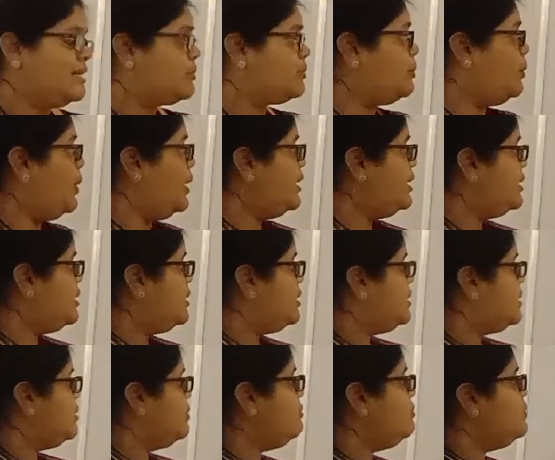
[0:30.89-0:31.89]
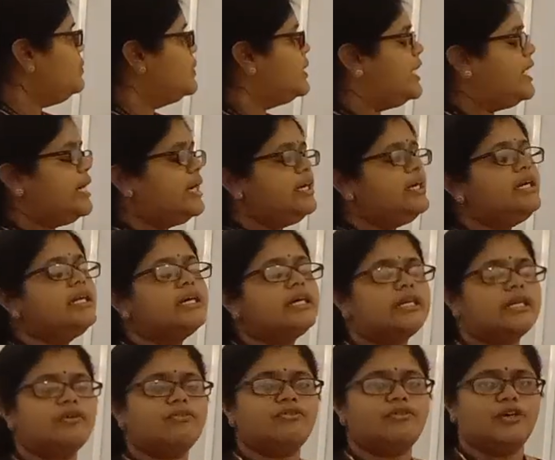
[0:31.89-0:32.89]
Quantitative, it
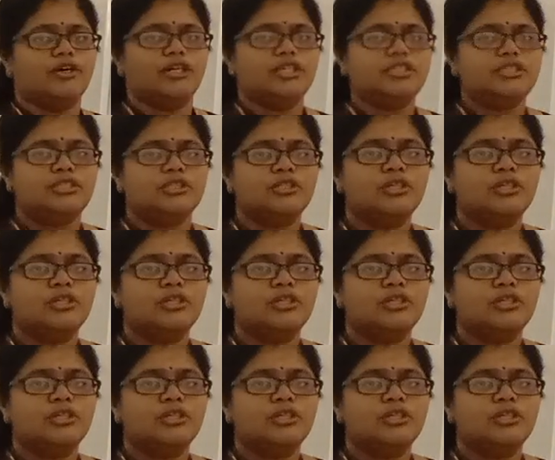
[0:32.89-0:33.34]
refers